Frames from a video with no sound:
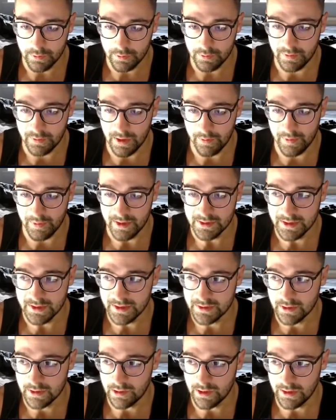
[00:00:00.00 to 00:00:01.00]
that means that it's
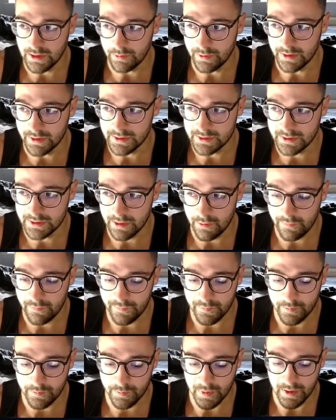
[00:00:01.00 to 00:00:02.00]
collided with itself,
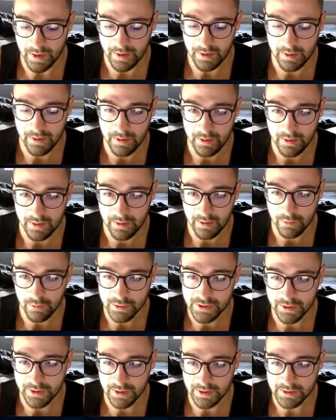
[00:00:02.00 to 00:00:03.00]
but it
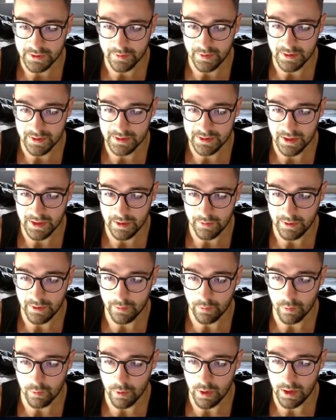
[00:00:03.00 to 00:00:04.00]
also needs to be the same in the
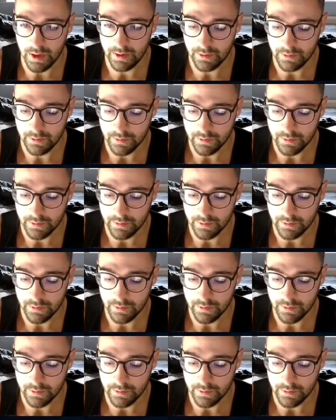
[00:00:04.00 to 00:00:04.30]
Y.